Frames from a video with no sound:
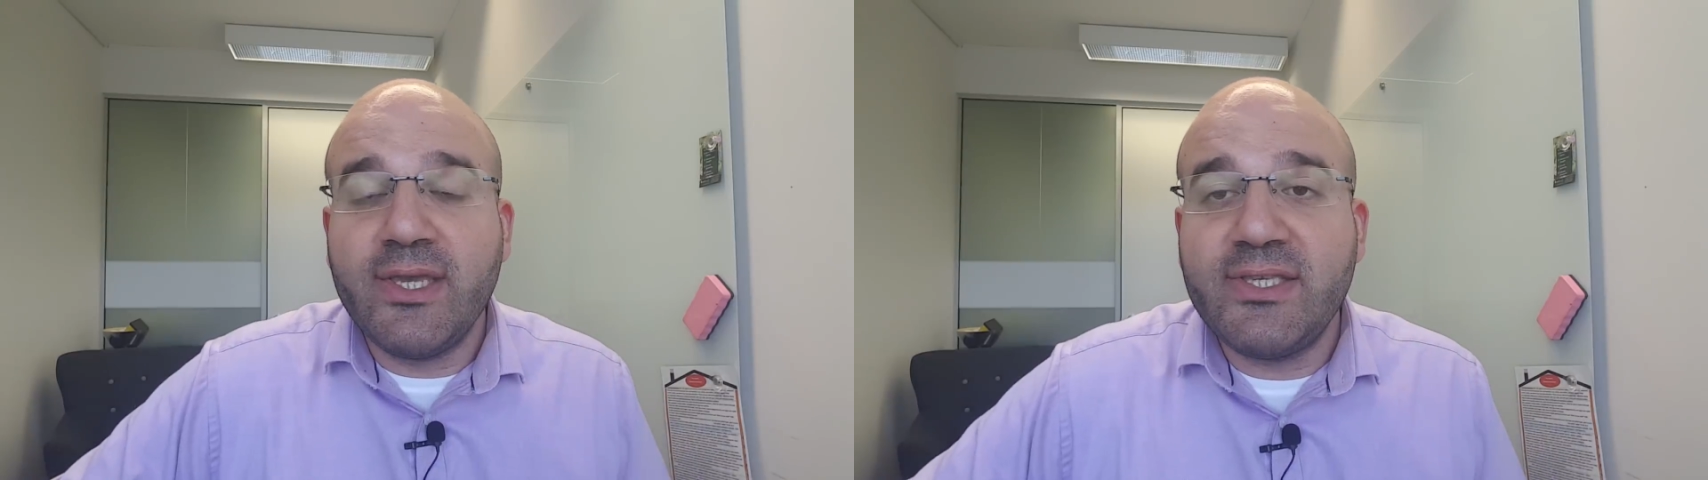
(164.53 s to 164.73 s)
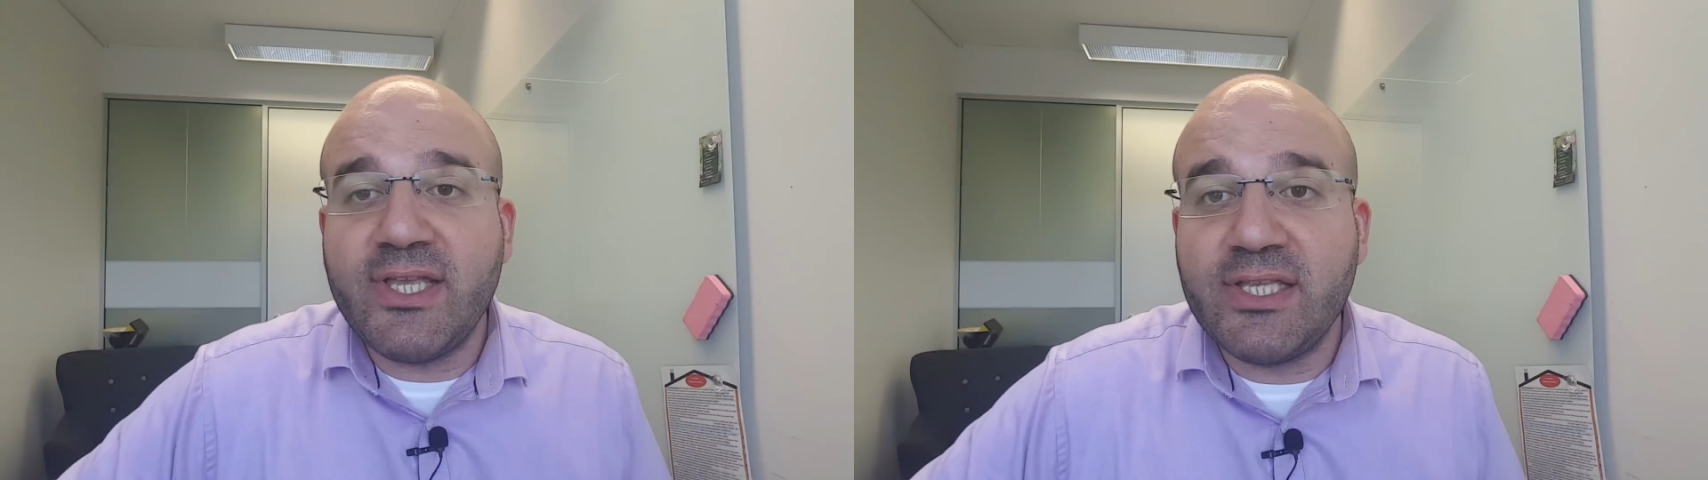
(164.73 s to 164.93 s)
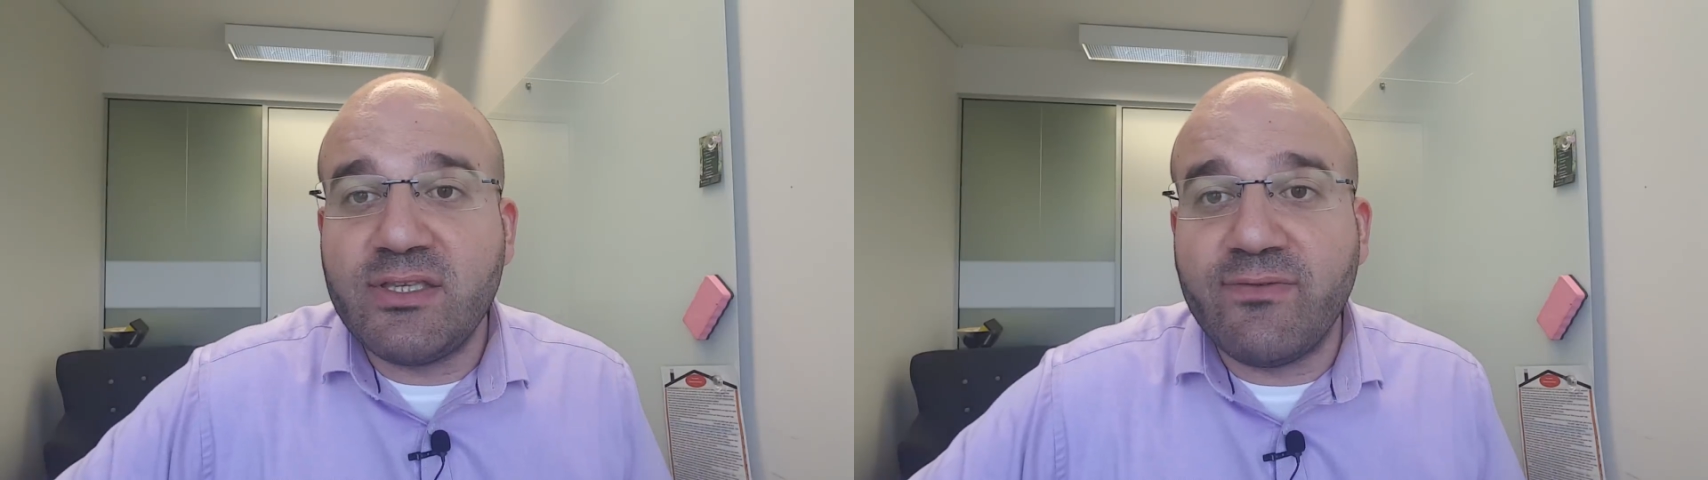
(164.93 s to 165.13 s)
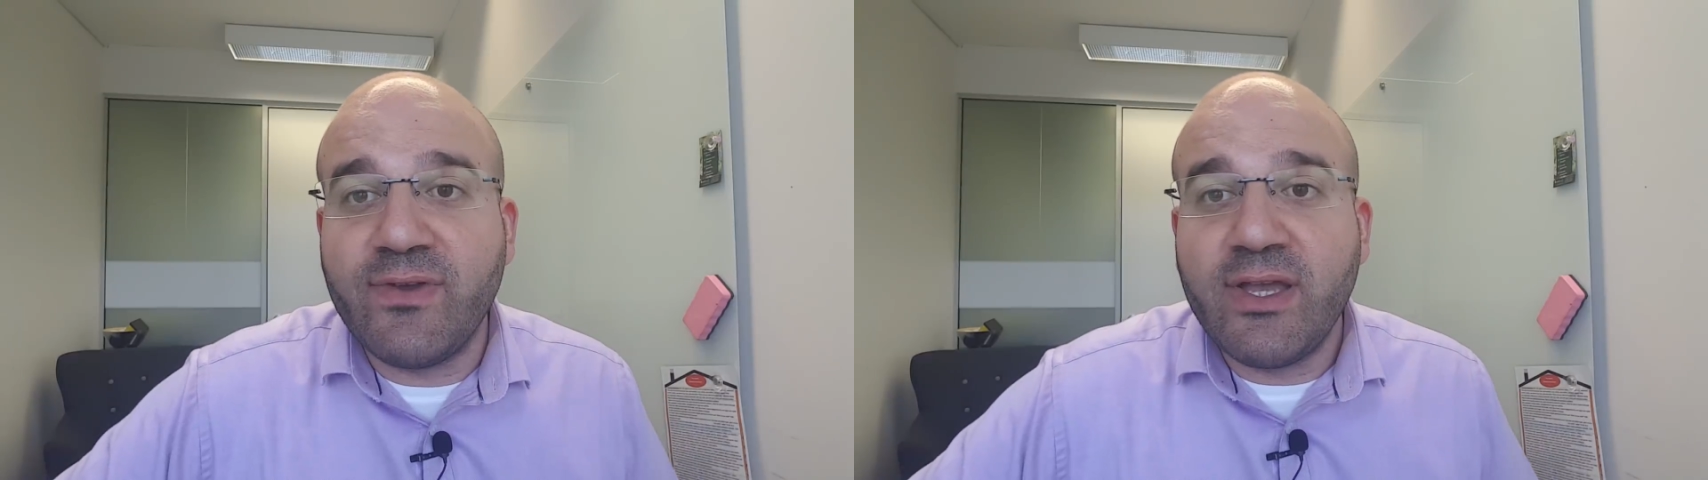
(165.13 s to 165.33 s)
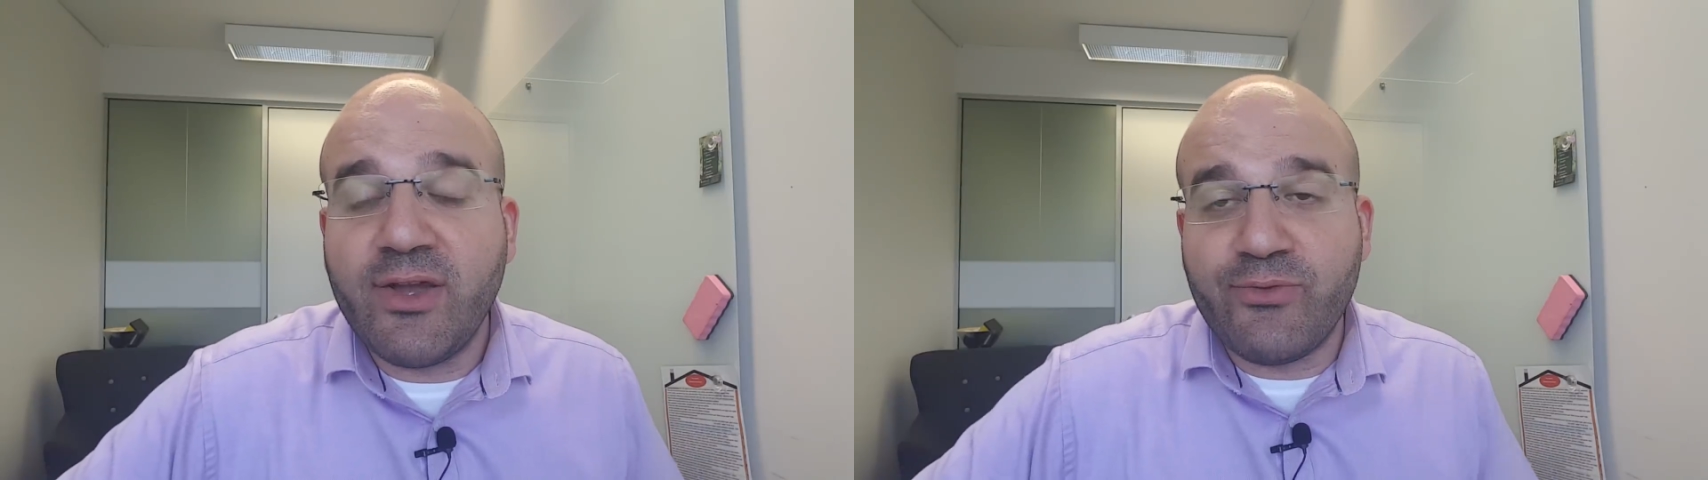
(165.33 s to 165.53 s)
sense
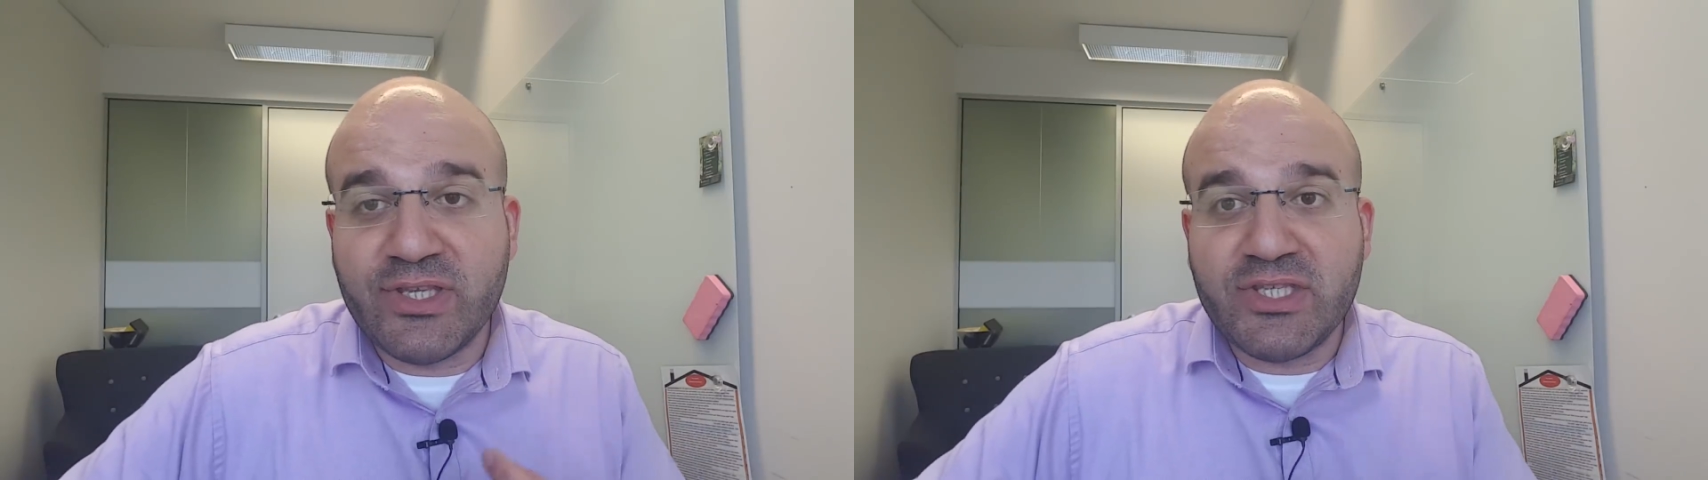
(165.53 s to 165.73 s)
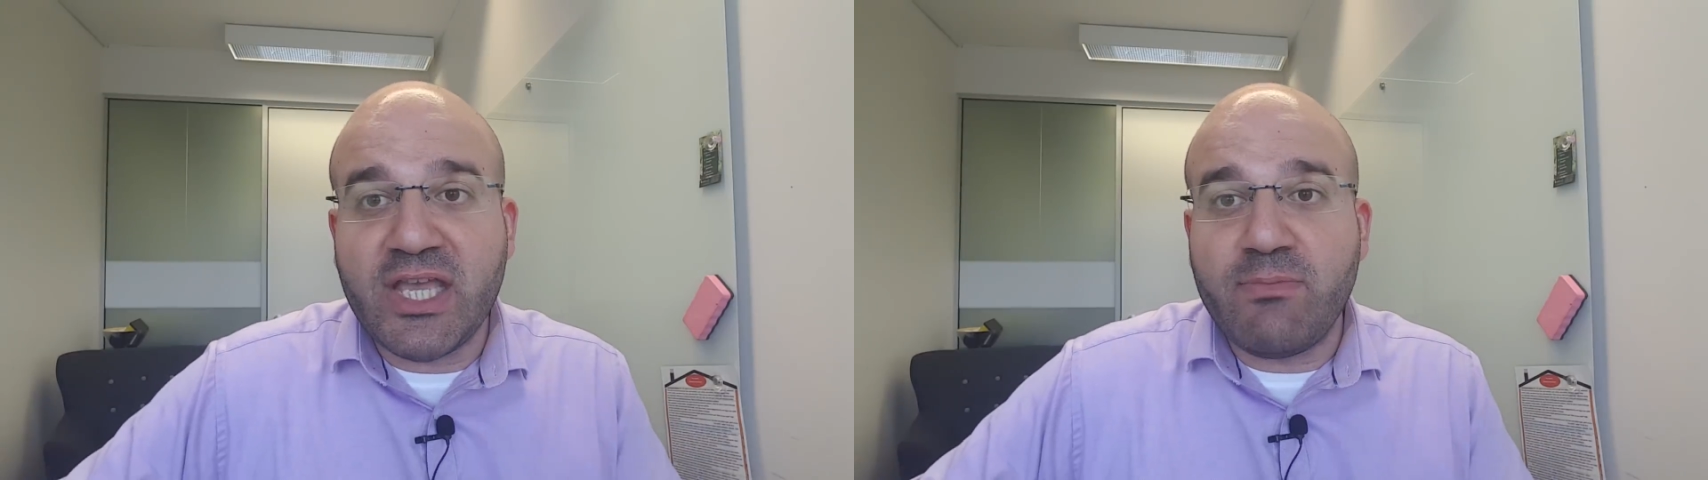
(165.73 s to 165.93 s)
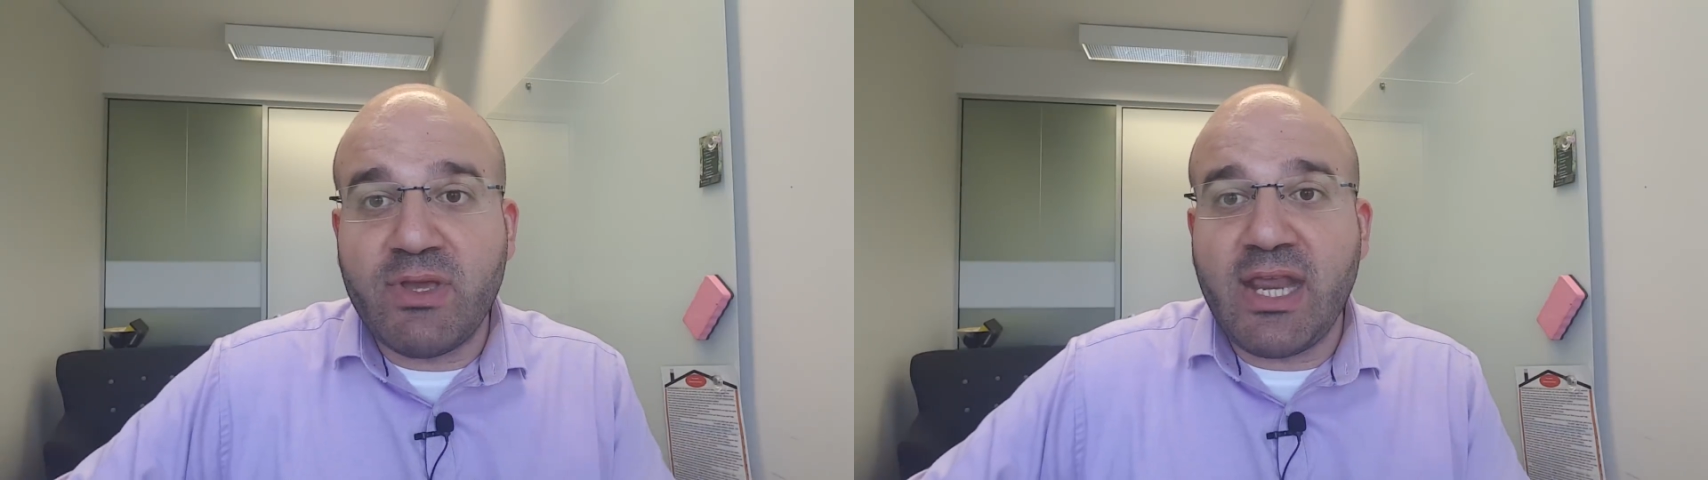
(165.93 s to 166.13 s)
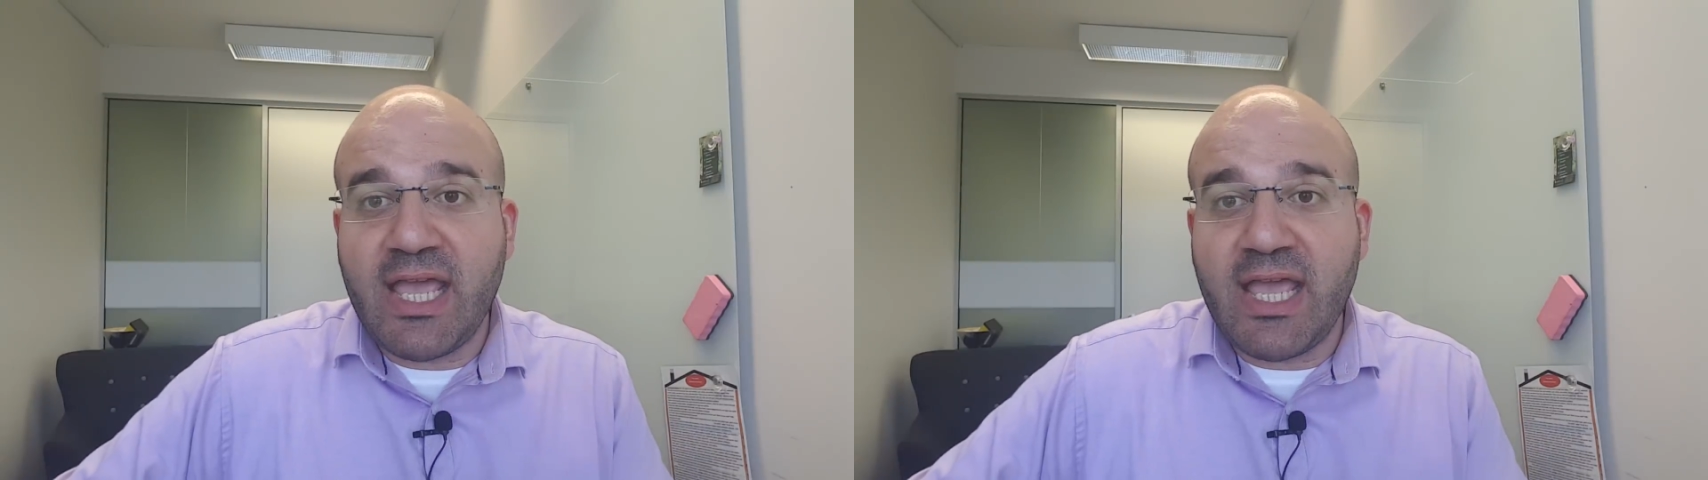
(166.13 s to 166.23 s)
of resentment